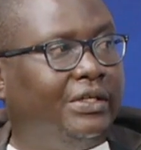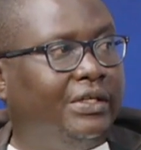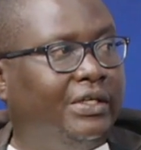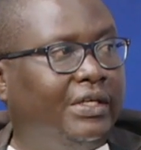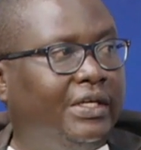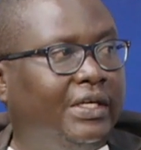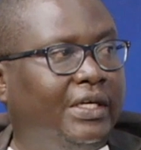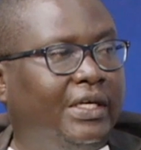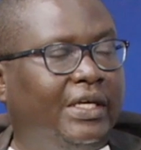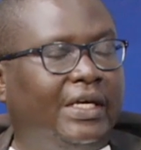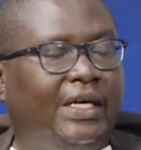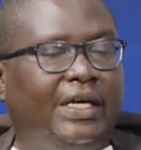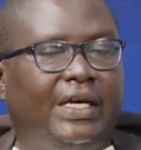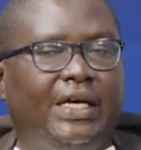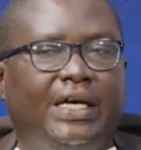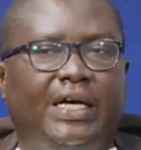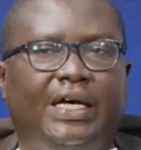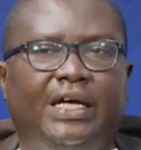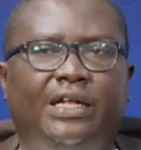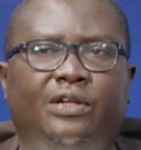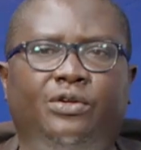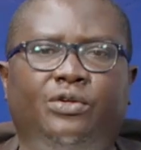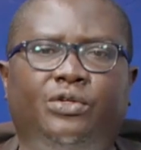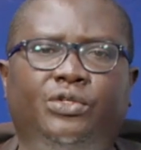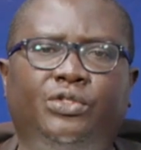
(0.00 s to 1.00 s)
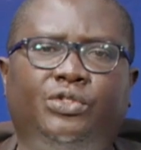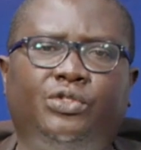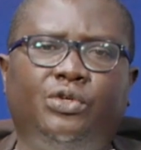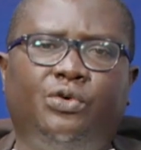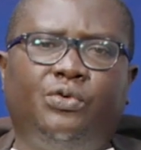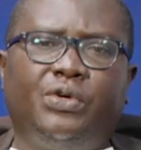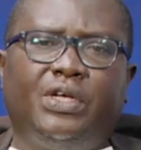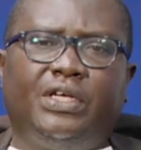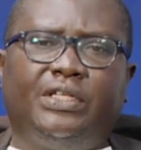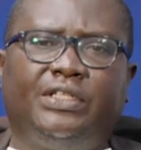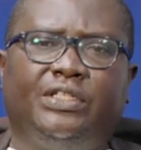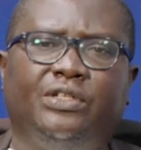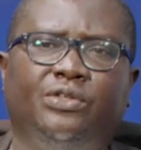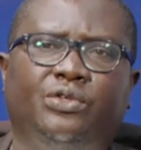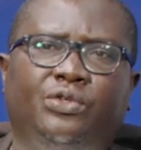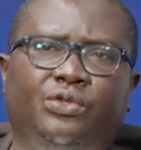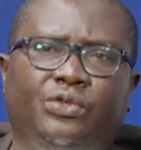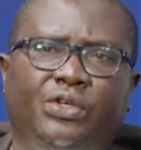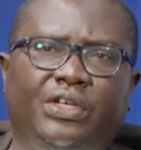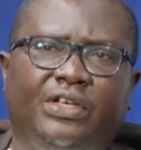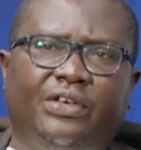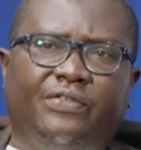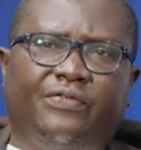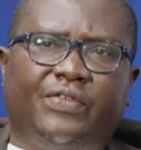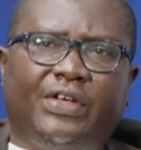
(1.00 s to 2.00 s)
And also we are still
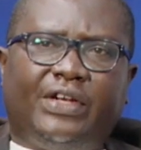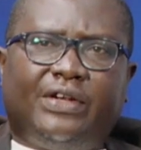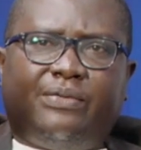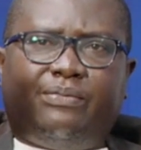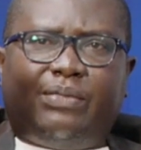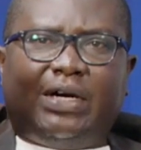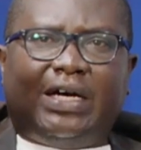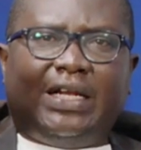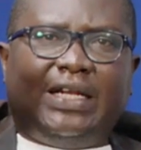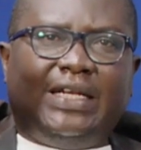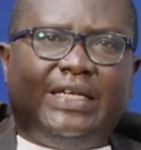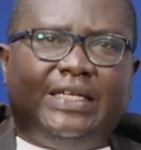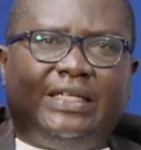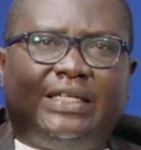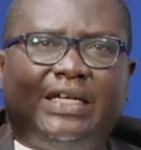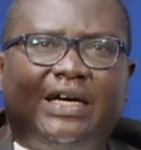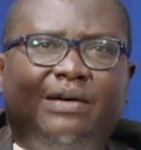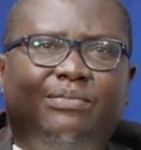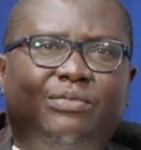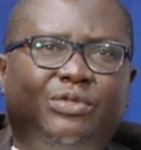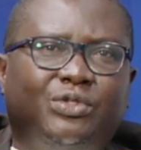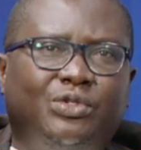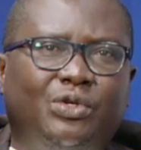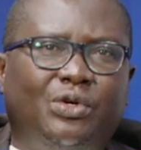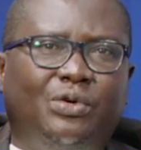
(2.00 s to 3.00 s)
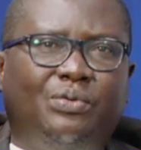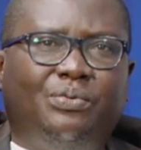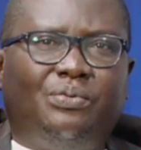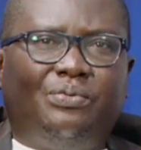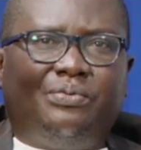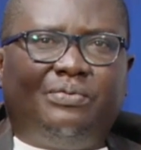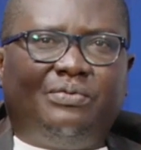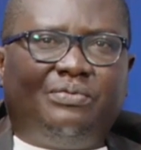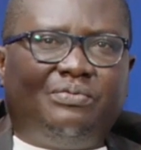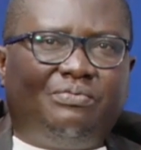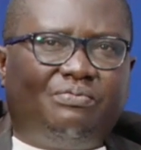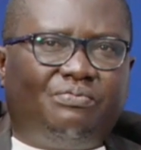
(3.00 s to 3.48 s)
doing very badly in terms of